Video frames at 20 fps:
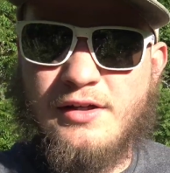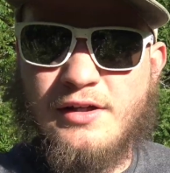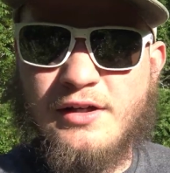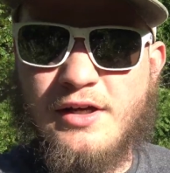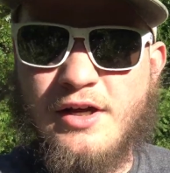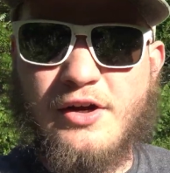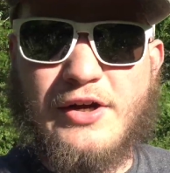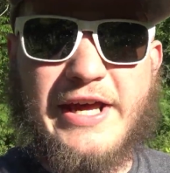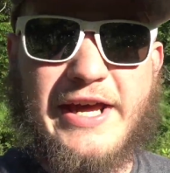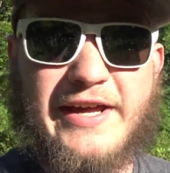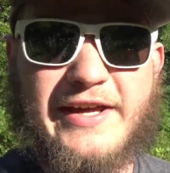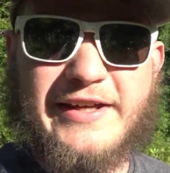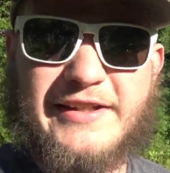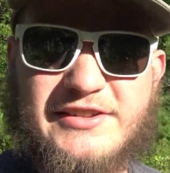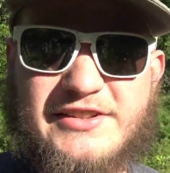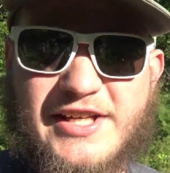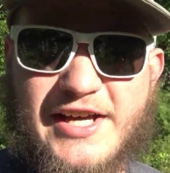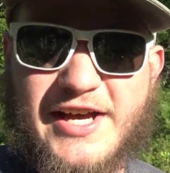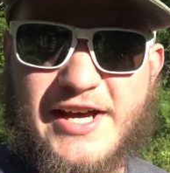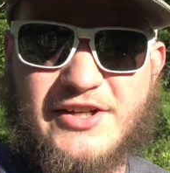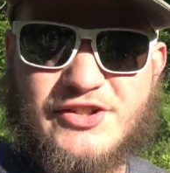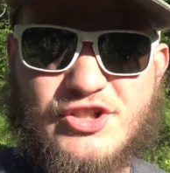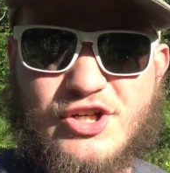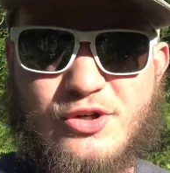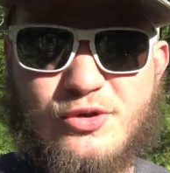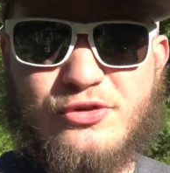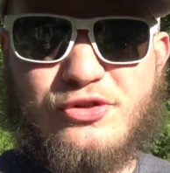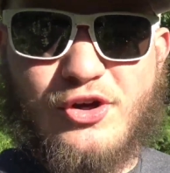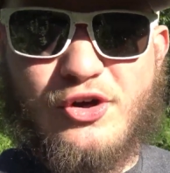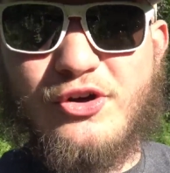Okay, it's
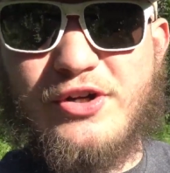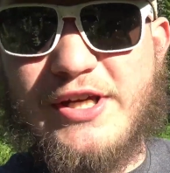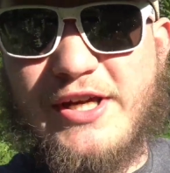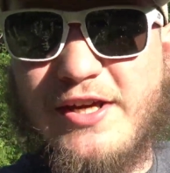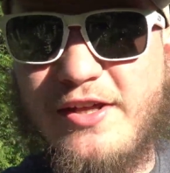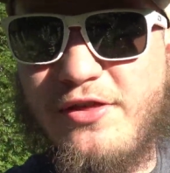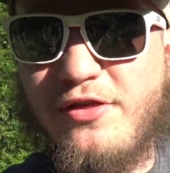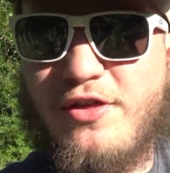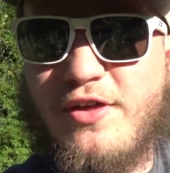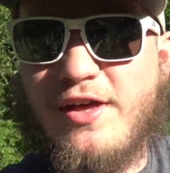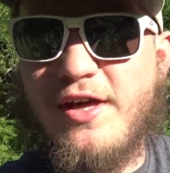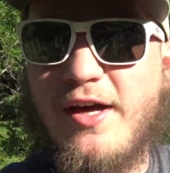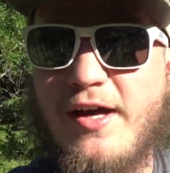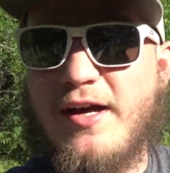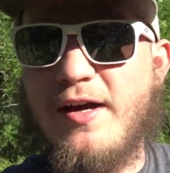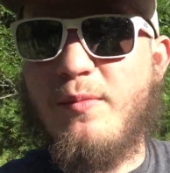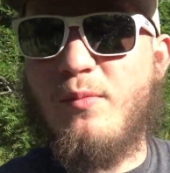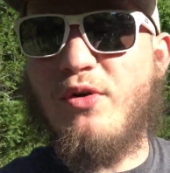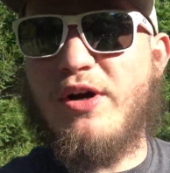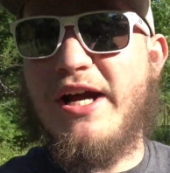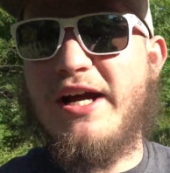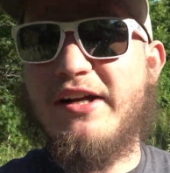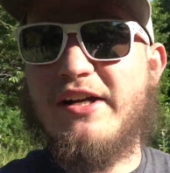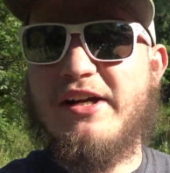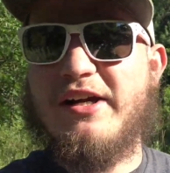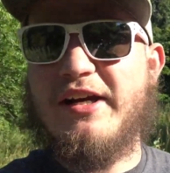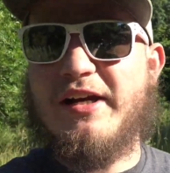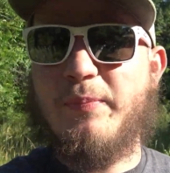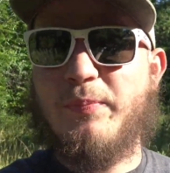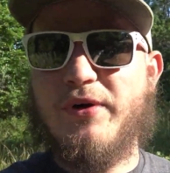June 30th. We're out
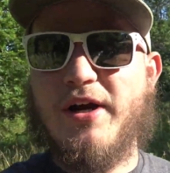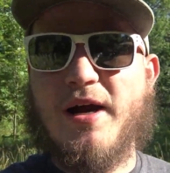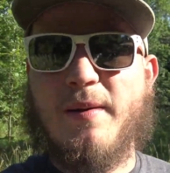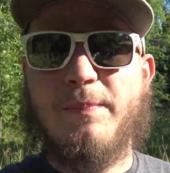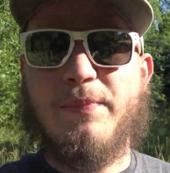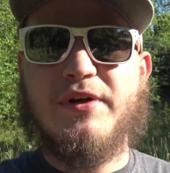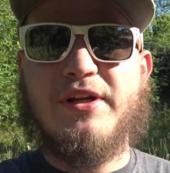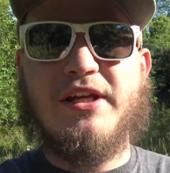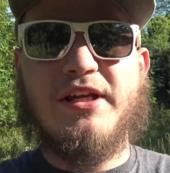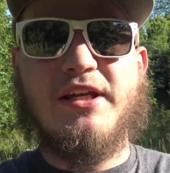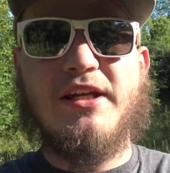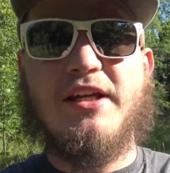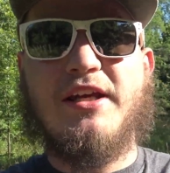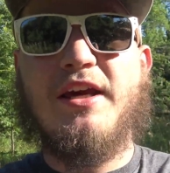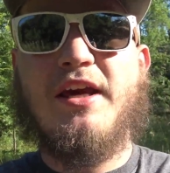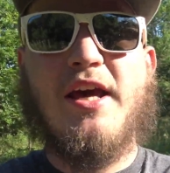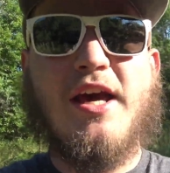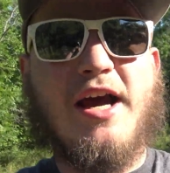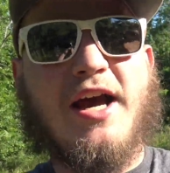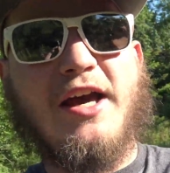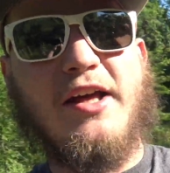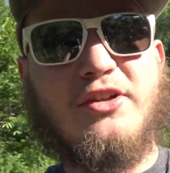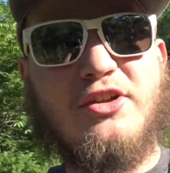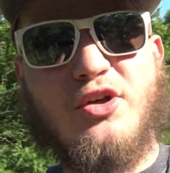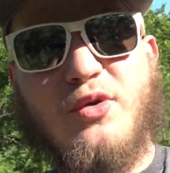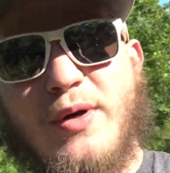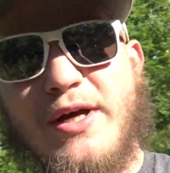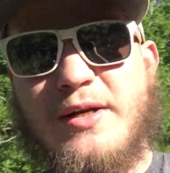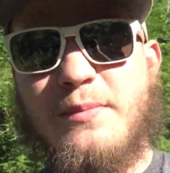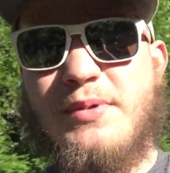here at a property I hunted
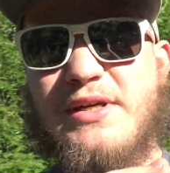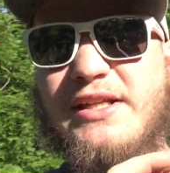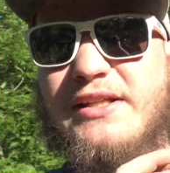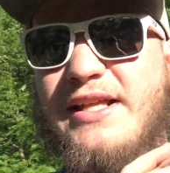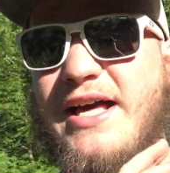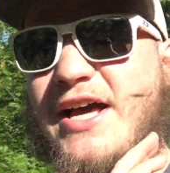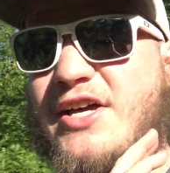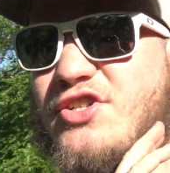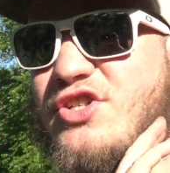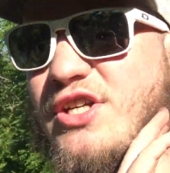quite a bit last